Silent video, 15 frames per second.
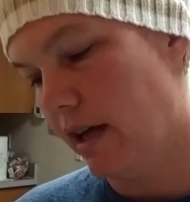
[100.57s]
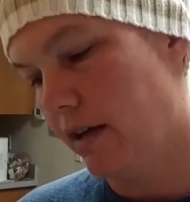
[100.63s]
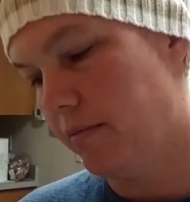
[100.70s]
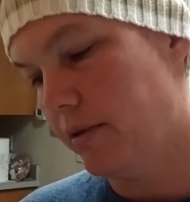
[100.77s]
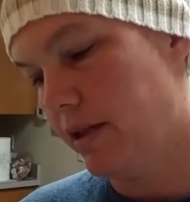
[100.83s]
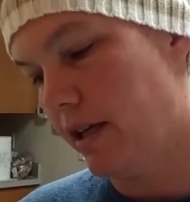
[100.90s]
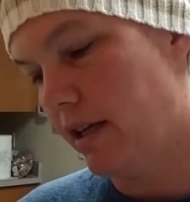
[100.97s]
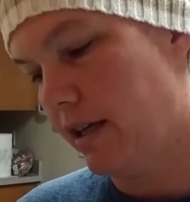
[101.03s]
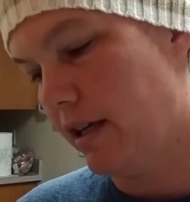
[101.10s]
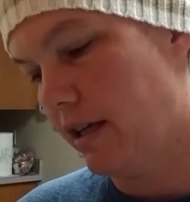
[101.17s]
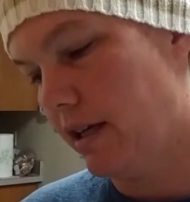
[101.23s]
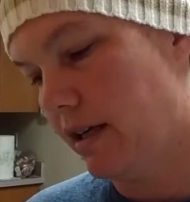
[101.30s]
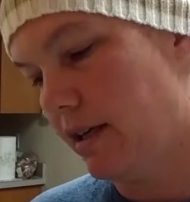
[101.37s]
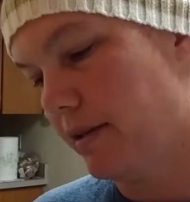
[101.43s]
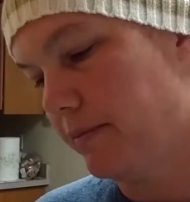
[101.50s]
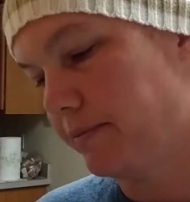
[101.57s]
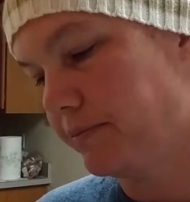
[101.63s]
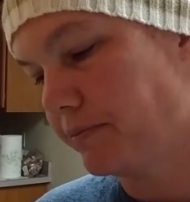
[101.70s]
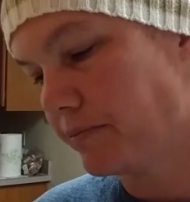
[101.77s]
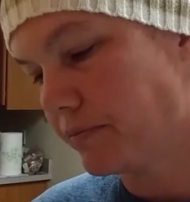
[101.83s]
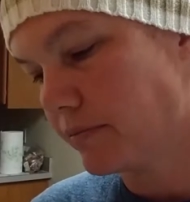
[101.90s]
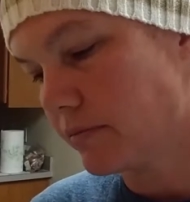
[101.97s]
I am taking
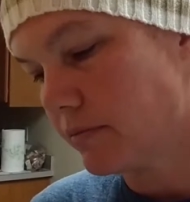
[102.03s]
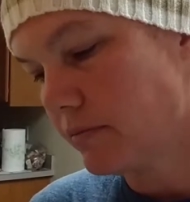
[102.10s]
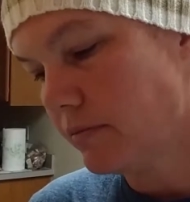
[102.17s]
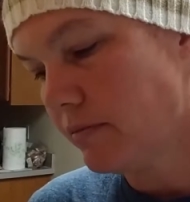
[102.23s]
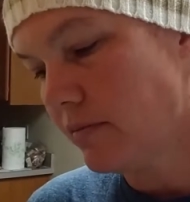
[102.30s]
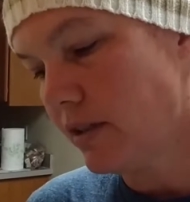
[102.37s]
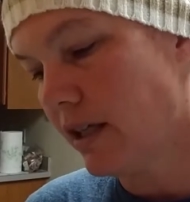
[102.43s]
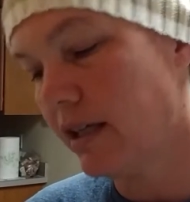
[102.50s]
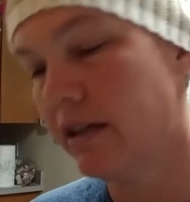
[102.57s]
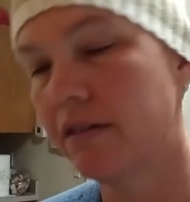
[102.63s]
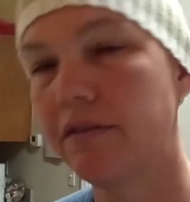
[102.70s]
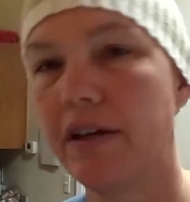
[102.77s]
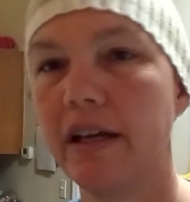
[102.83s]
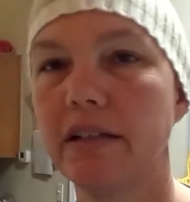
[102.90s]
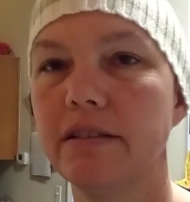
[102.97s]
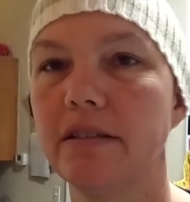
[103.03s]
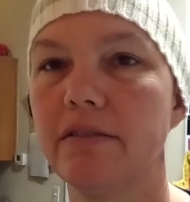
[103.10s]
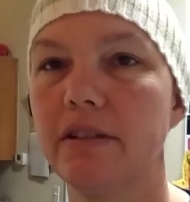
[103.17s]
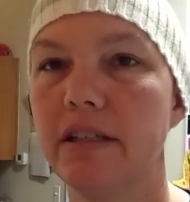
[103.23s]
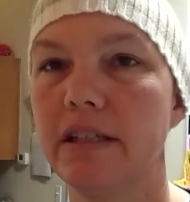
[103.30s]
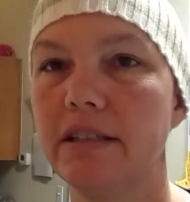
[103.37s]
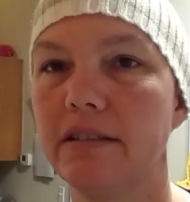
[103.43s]
in advance of
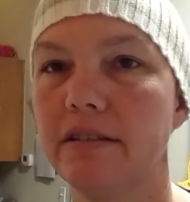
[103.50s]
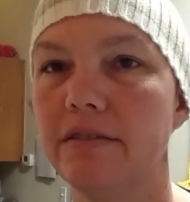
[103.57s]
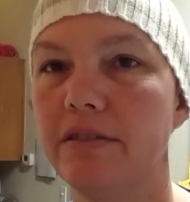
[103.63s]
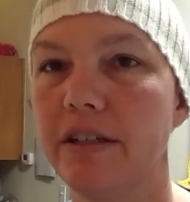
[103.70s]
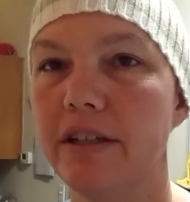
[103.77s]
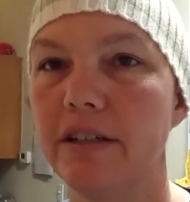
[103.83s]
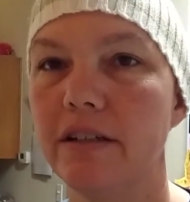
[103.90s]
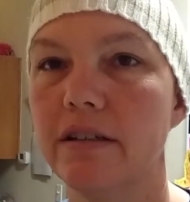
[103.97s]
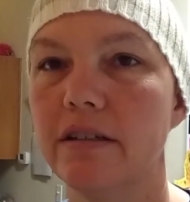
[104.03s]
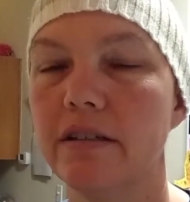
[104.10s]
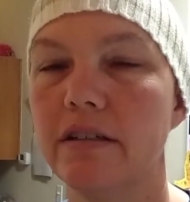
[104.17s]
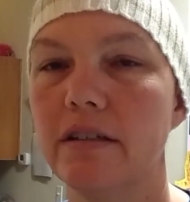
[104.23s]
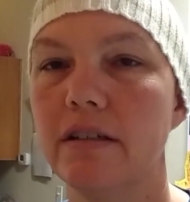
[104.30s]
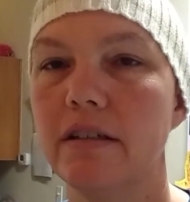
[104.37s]
any severe